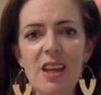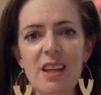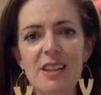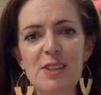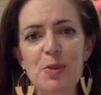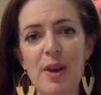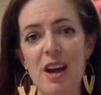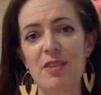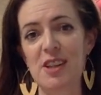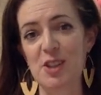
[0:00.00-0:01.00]
is we
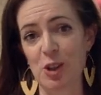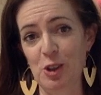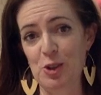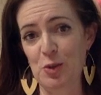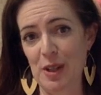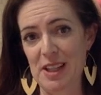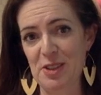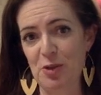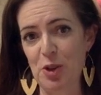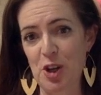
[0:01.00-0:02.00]
have a solids
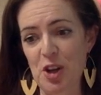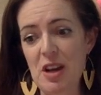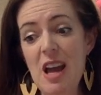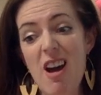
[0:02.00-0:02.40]
release for you.